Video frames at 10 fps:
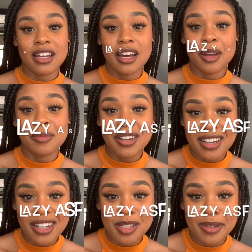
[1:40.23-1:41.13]
I am not
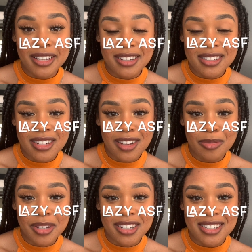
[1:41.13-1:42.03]
explaining these in depth
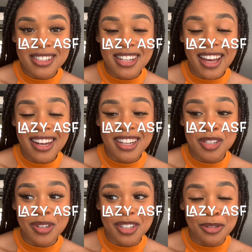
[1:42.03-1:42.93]
because that is
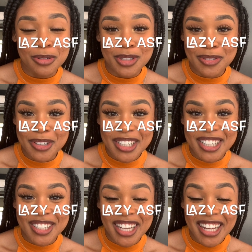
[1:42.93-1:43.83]
what Google is for,
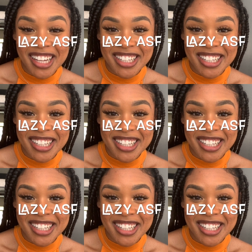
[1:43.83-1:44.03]
okay?